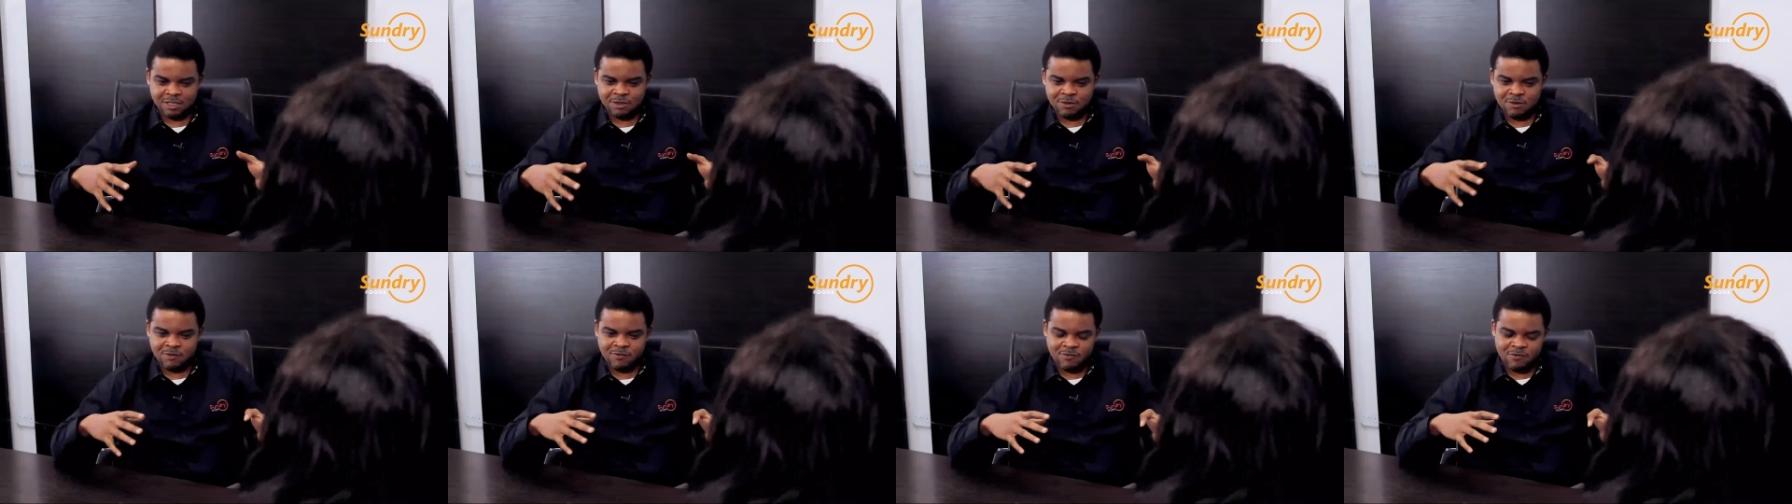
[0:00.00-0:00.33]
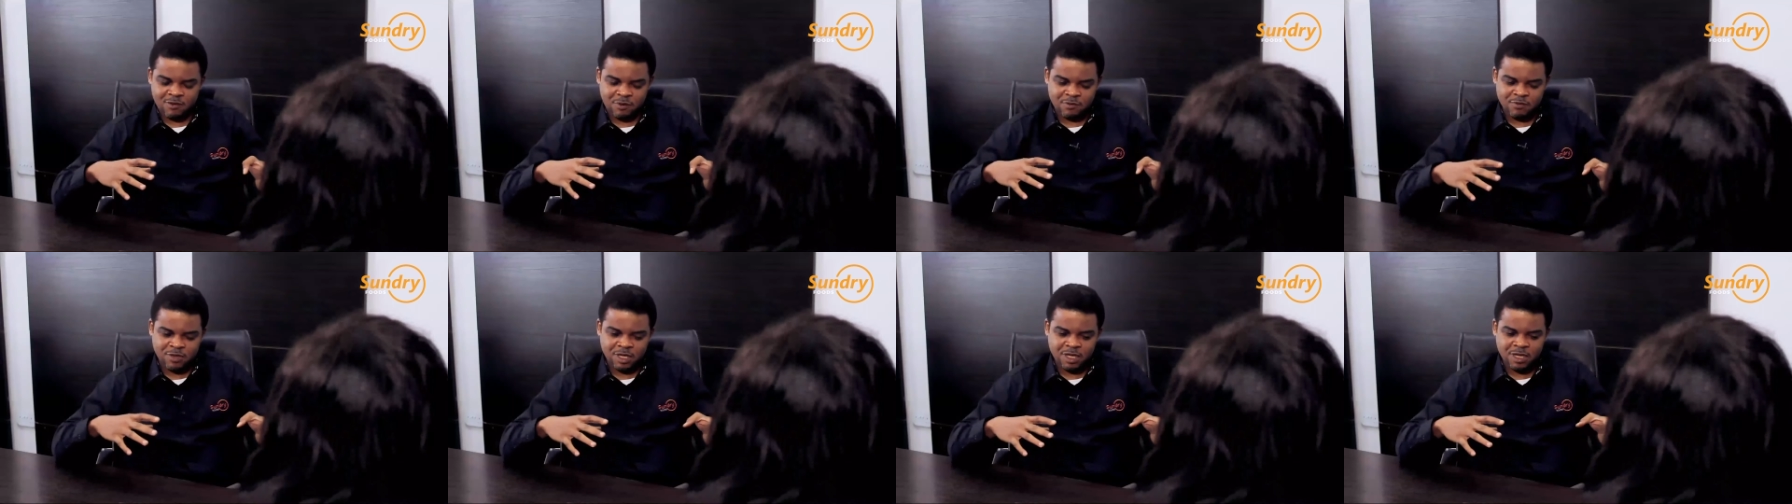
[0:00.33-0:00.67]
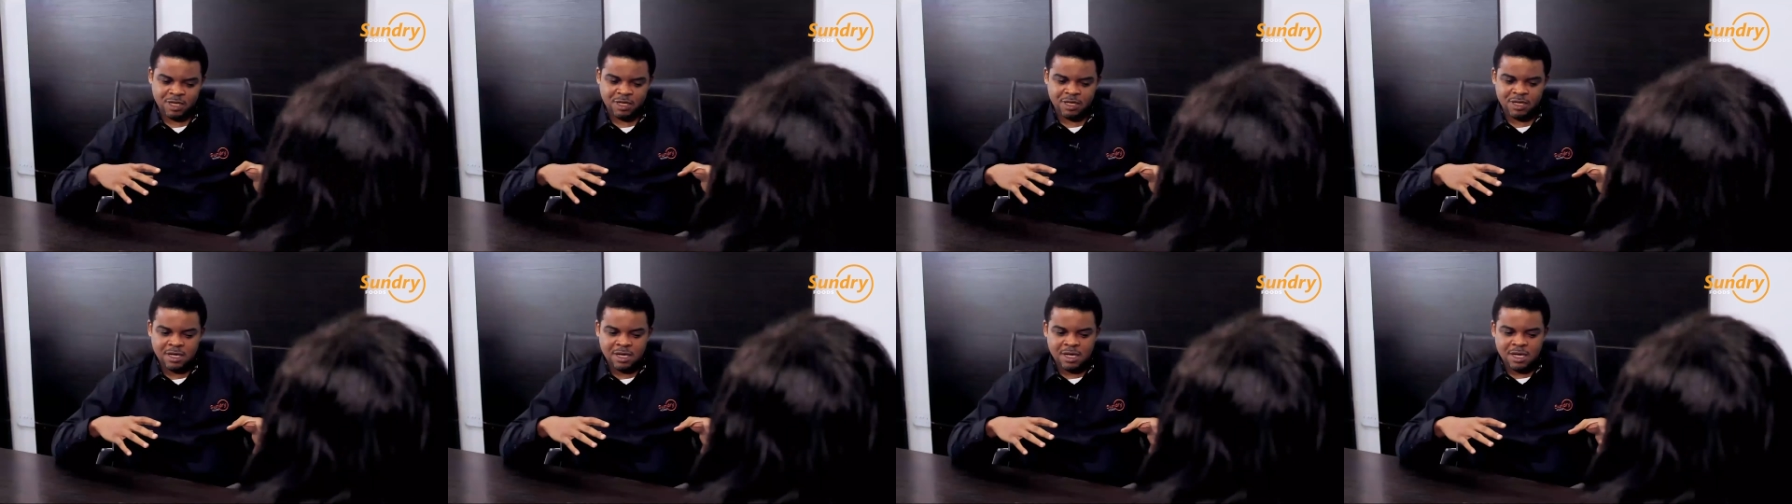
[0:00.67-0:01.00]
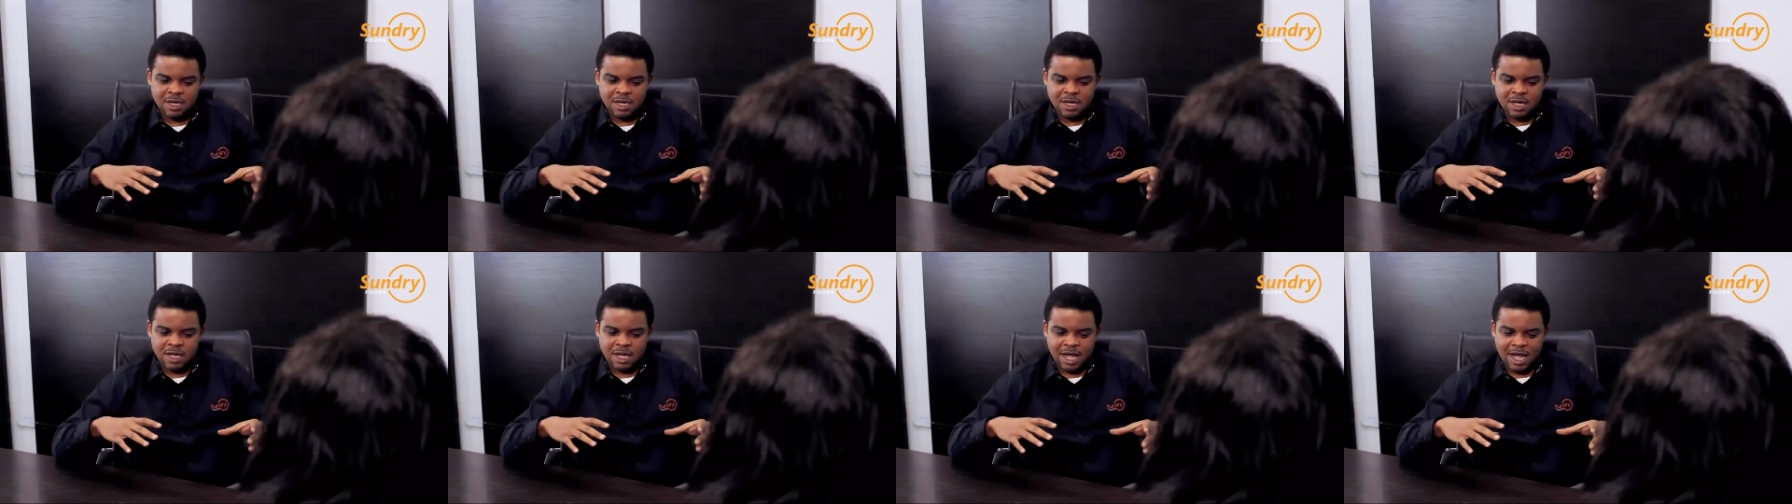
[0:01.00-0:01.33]
So for me,
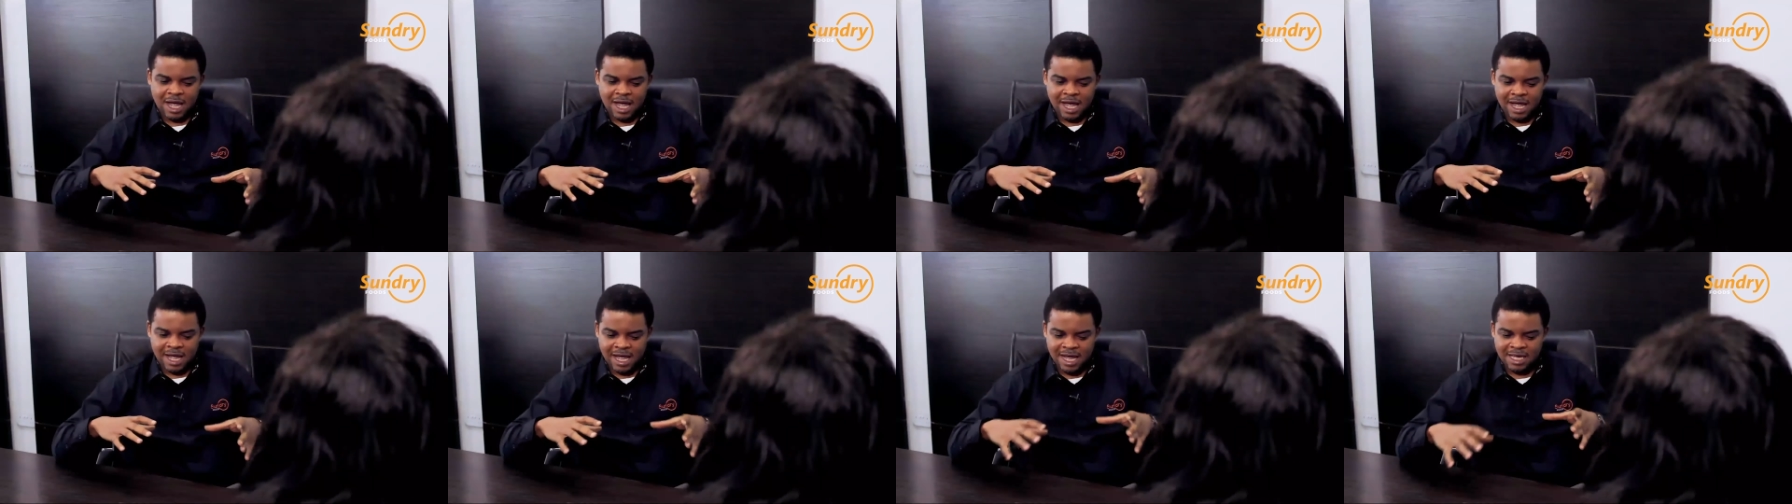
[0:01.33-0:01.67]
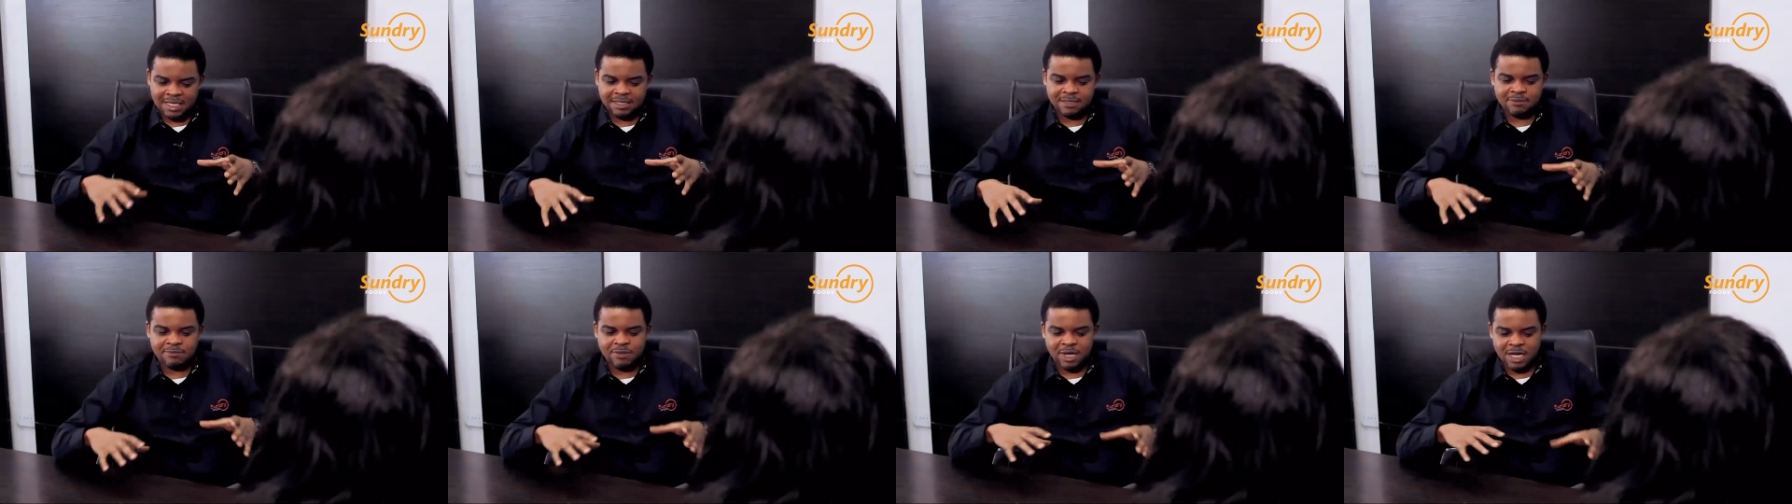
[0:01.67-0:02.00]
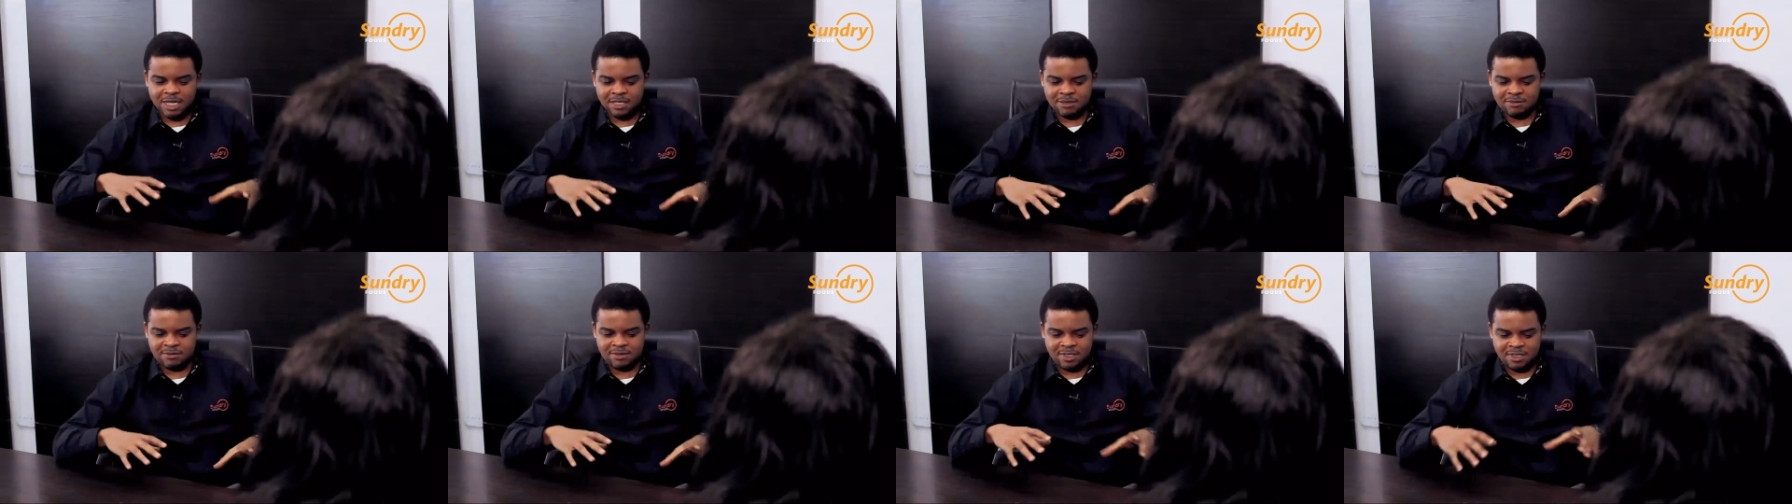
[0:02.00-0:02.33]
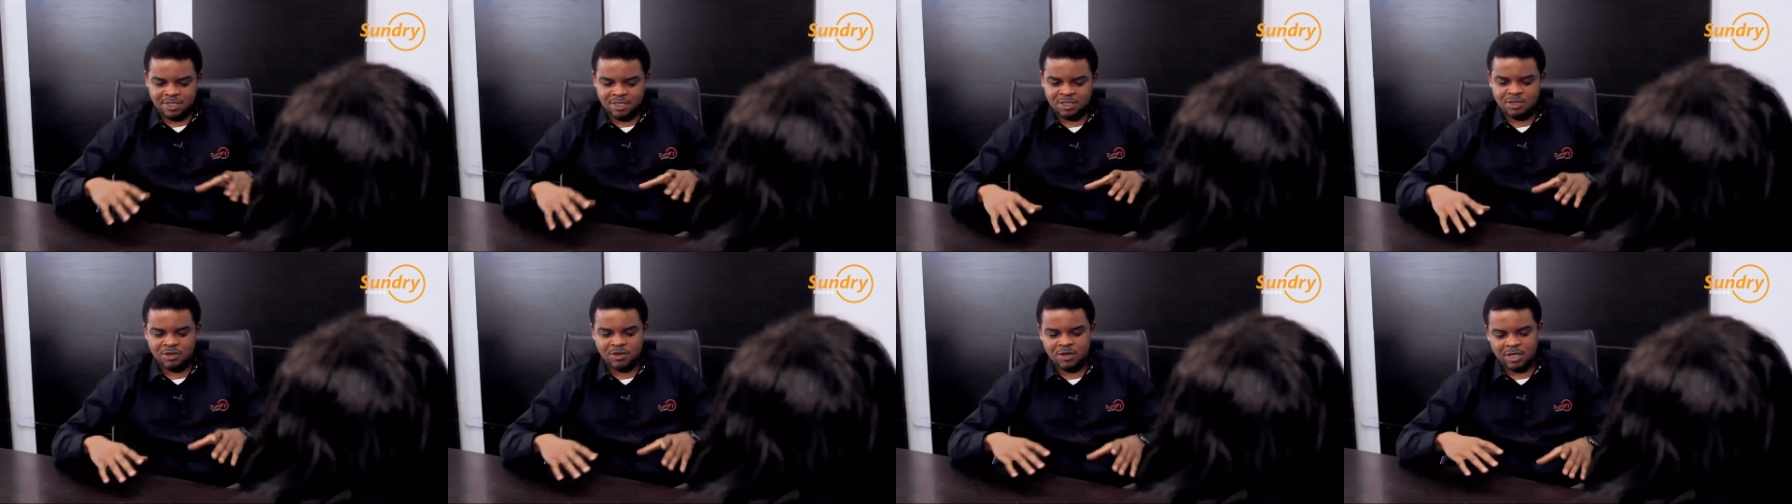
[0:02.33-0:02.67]
I, I had my
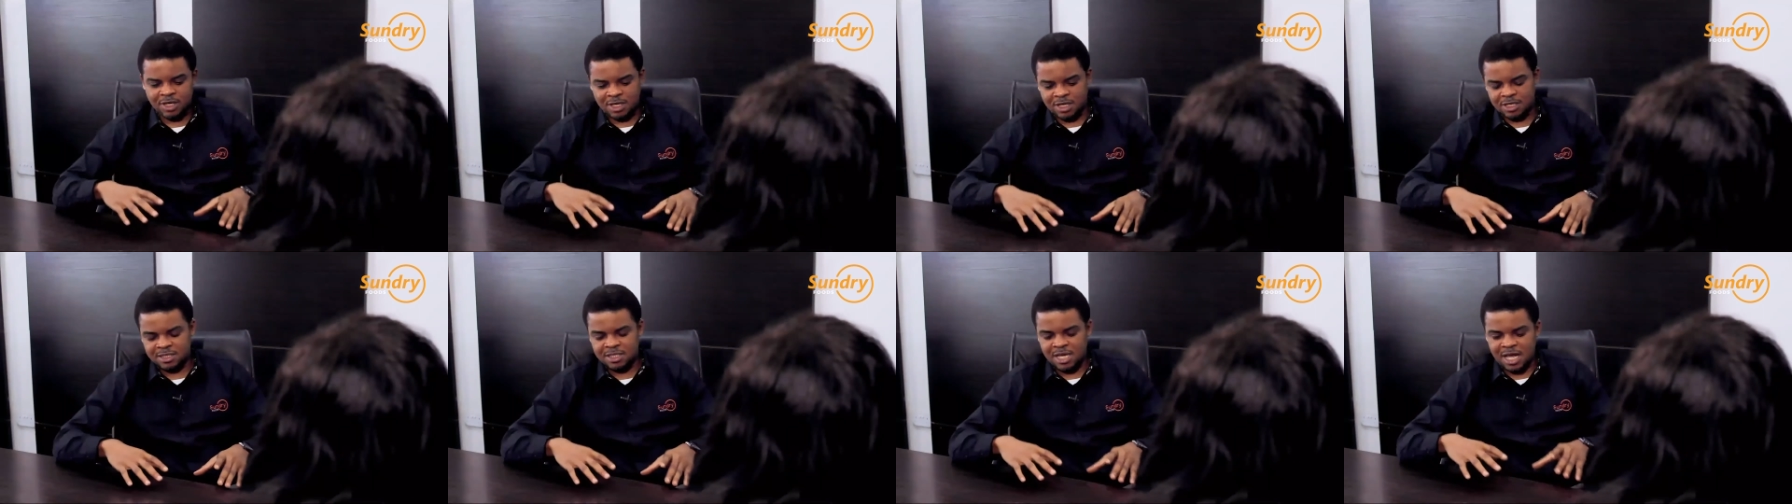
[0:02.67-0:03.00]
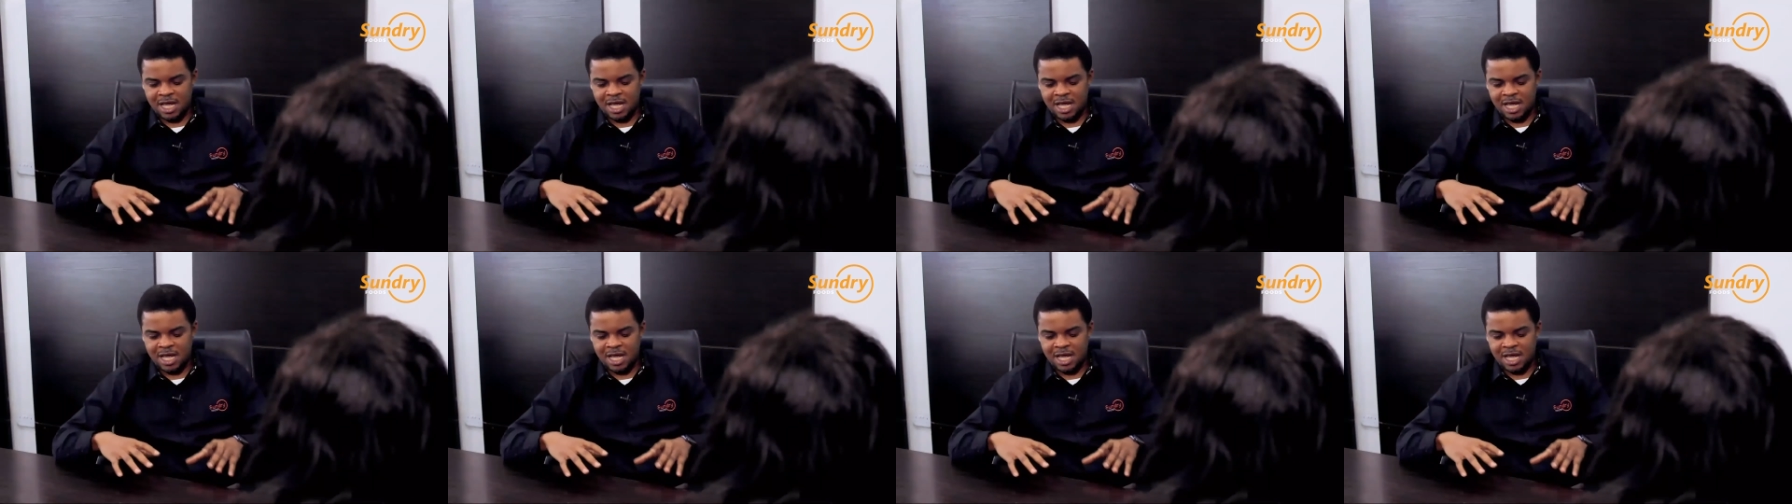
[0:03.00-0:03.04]
decision gates,